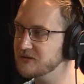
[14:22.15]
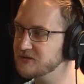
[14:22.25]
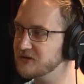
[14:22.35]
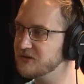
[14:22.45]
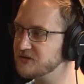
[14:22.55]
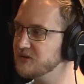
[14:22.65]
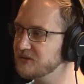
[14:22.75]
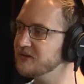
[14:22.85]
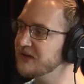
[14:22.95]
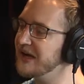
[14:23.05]
So, I so
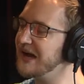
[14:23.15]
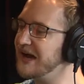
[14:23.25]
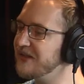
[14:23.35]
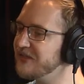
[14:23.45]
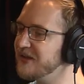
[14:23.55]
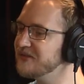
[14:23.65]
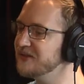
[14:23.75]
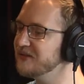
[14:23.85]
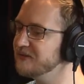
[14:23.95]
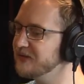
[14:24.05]
you, I, I, think
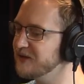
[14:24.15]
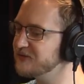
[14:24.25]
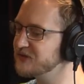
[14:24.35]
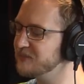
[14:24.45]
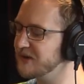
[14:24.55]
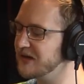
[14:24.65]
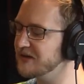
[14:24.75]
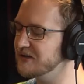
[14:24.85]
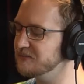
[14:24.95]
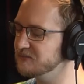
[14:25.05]
that if
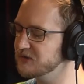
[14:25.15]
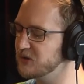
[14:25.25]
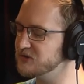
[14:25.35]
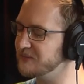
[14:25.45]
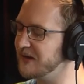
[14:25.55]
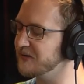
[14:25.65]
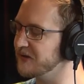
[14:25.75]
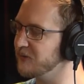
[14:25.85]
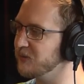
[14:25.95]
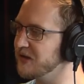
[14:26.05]
somebody goes about it
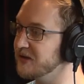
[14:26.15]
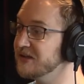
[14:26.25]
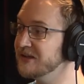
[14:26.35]
that way,